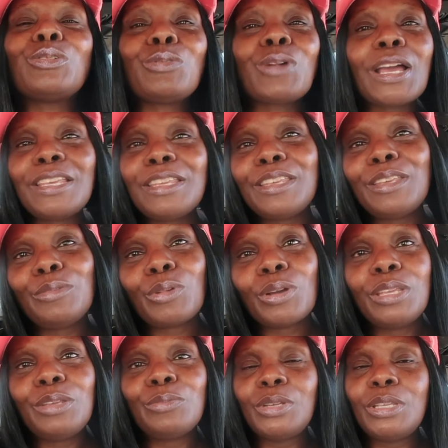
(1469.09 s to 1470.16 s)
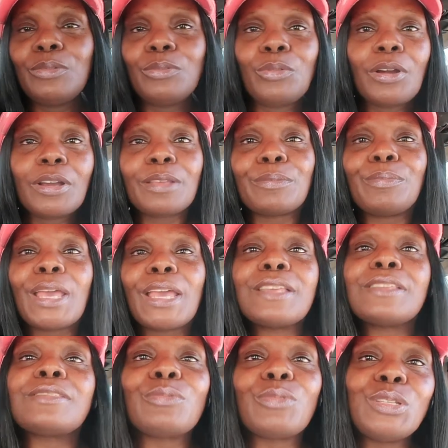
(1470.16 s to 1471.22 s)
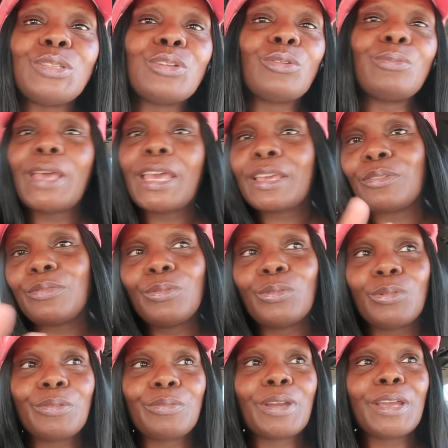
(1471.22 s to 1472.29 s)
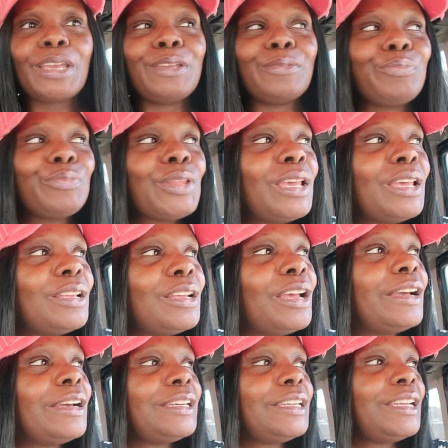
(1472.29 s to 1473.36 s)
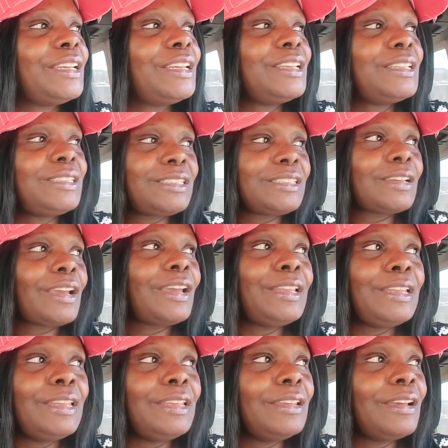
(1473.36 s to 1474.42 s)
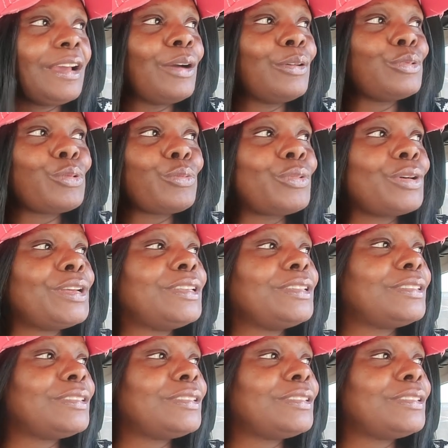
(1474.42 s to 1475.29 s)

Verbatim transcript: Or why he keep well he he walking past the window back and forth right, uh, and his shiny I don't know what